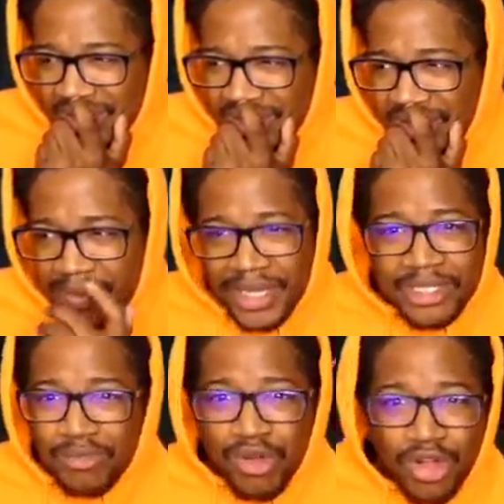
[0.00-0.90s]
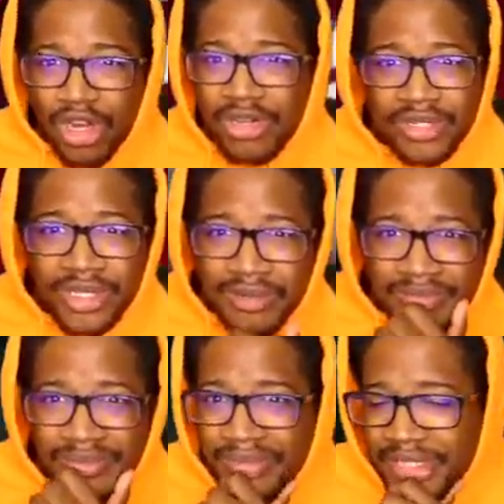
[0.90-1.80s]
Give me some Bron or
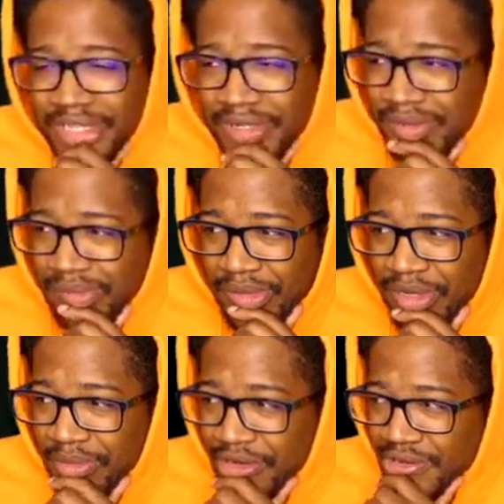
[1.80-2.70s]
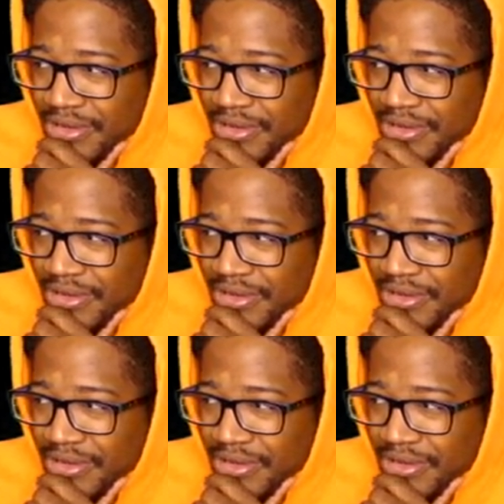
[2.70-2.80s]
something. You know, Bron, Bron.